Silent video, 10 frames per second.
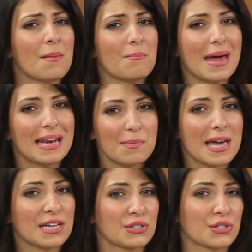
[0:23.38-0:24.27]
Many
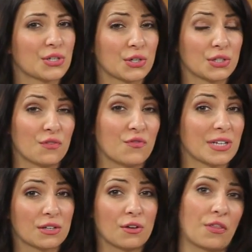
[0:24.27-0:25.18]
patients turn to
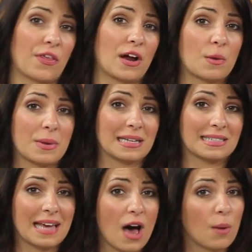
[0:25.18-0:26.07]
physical therapy
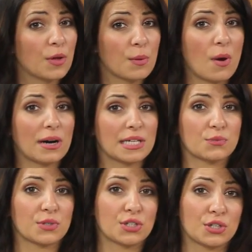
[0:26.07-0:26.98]
to help their bodies
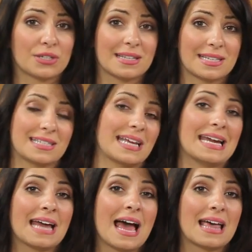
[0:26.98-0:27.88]
return to the
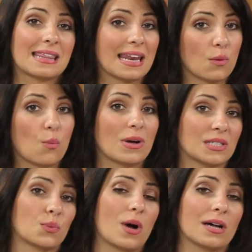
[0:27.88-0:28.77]
state that it
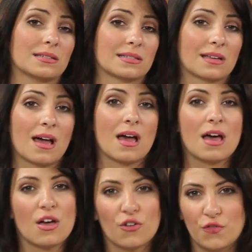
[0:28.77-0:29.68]
once was.
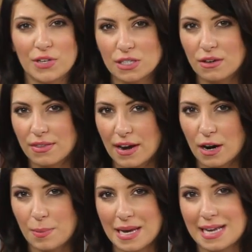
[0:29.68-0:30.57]
Physical
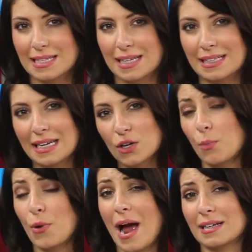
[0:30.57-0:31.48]
therapy is a clinical
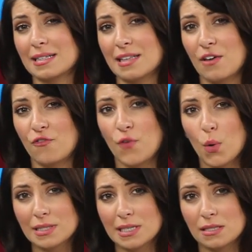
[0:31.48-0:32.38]
practice that
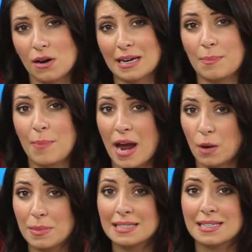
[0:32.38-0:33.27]
focuses on
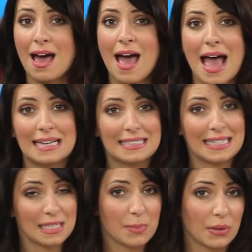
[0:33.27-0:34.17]
impairments and
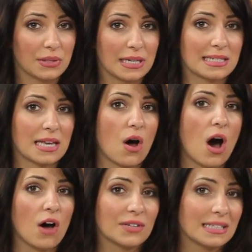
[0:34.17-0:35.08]
disabilities that
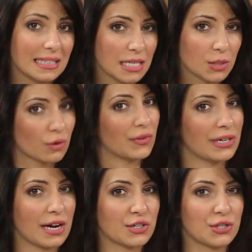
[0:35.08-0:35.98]
often lead to a
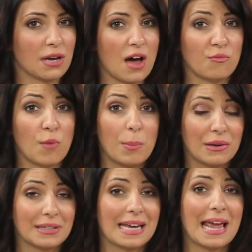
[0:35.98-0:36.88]
reduction of
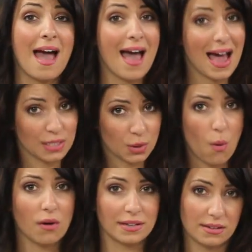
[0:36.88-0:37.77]
mobility and
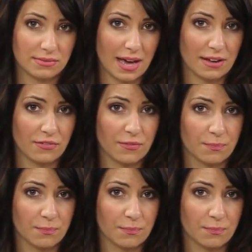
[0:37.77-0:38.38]
quality of life.